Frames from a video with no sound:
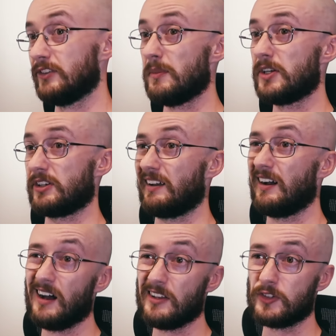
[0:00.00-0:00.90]
much I
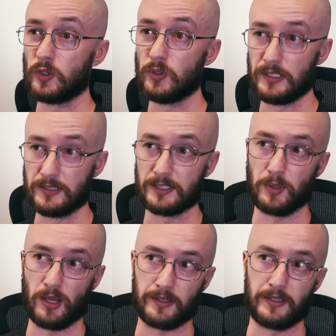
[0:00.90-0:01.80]
can't do in this
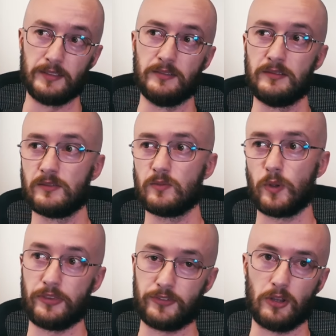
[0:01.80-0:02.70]
plugin
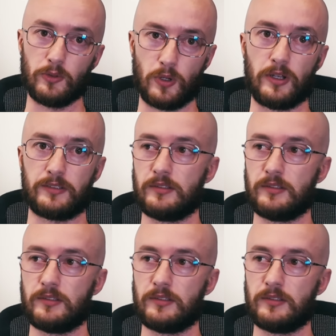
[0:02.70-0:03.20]
with SolidWorks.